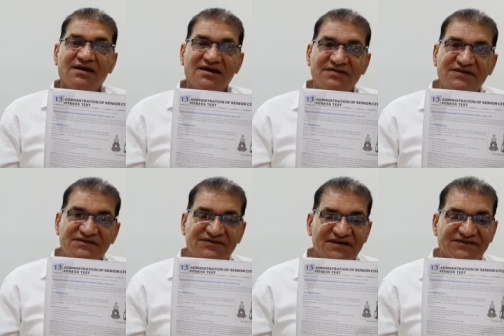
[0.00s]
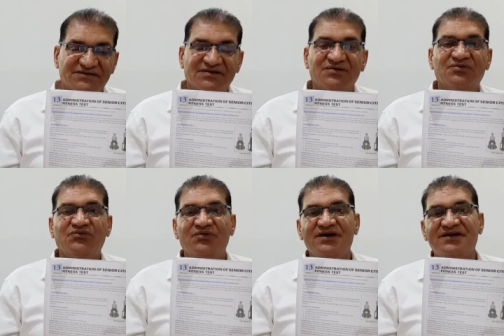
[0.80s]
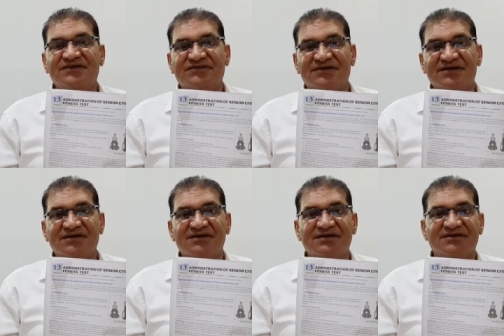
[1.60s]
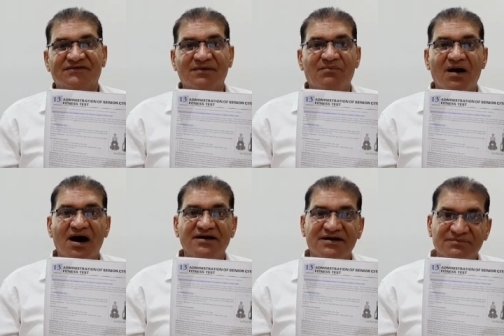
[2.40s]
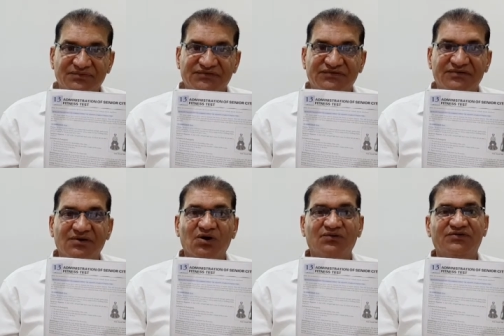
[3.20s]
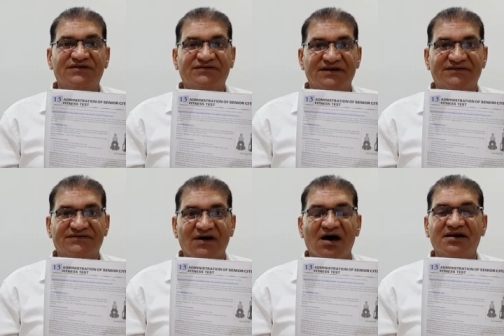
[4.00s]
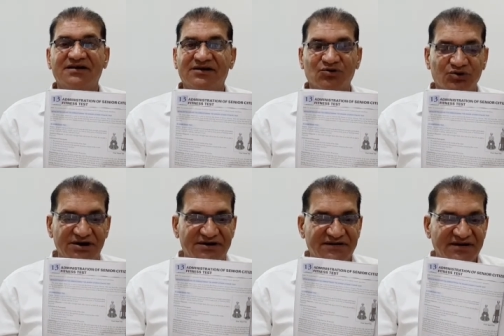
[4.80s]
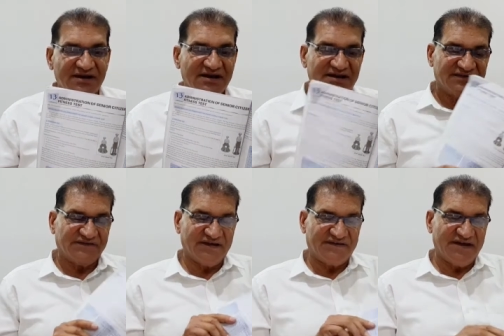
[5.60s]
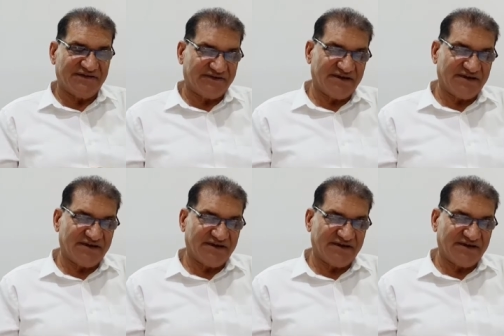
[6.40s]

In this test, various sub-items of this test are included, such as